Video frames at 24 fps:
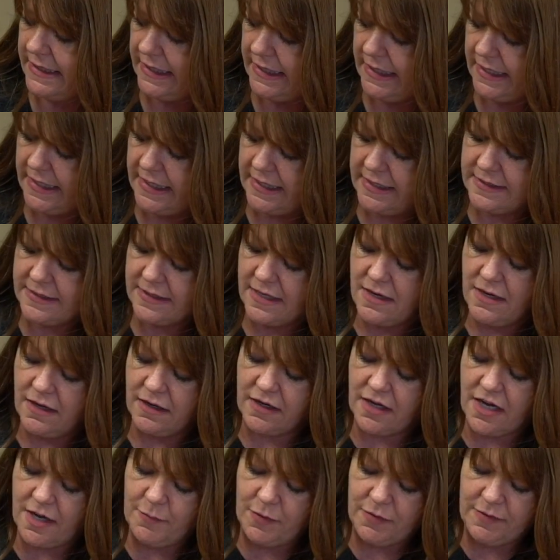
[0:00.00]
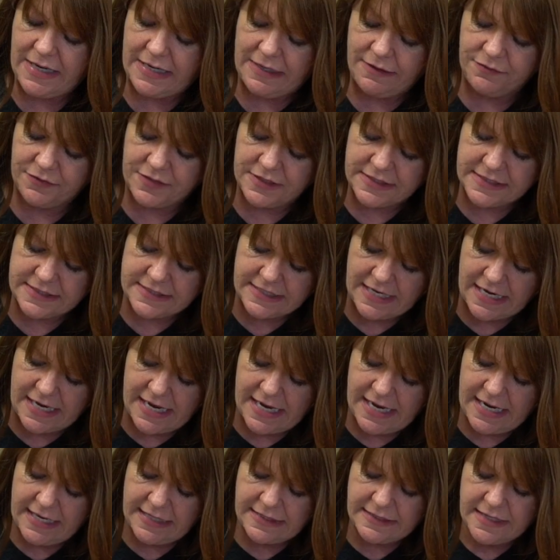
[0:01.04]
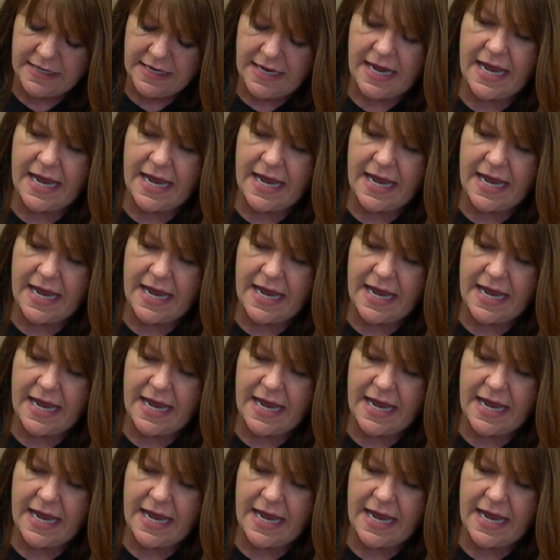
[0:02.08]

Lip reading: ears, come around the side,